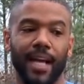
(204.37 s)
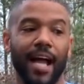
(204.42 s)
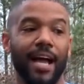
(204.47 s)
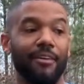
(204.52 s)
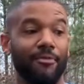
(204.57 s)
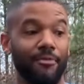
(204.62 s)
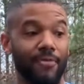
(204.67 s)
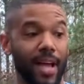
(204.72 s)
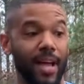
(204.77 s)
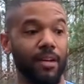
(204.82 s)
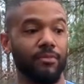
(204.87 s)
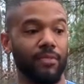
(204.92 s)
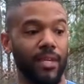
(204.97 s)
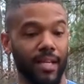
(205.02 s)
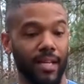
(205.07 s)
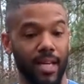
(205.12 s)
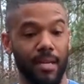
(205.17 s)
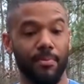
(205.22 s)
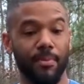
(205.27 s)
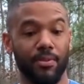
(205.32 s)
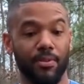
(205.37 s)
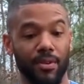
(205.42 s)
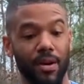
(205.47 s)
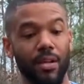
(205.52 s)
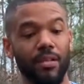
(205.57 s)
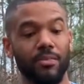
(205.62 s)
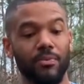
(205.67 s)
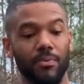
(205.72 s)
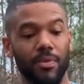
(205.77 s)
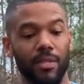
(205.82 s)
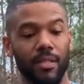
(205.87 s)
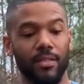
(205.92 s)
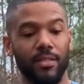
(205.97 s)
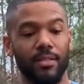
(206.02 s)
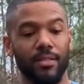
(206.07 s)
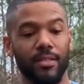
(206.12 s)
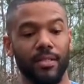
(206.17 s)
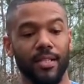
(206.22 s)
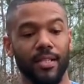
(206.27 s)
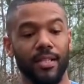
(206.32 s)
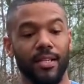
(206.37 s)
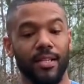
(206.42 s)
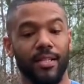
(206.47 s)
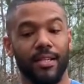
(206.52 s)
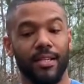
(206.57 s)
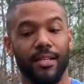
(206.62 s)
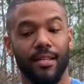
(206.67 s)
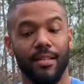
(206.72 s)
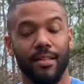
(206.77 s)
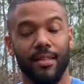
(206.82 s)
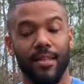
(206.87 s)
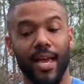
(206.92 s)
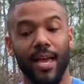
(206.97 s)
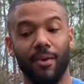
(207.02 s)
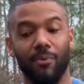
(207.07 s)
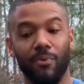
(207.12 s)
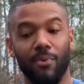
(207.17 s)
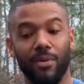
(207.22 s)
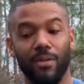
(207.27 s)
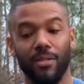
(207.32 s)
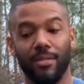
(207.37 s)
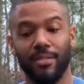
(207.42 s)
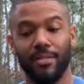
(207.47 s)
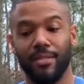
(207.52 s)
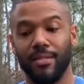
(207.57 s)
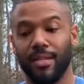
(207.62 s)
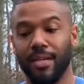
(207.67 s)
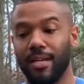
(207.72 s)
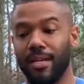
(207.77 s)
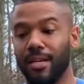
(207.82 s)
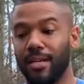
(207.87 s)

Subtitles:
I came across one that was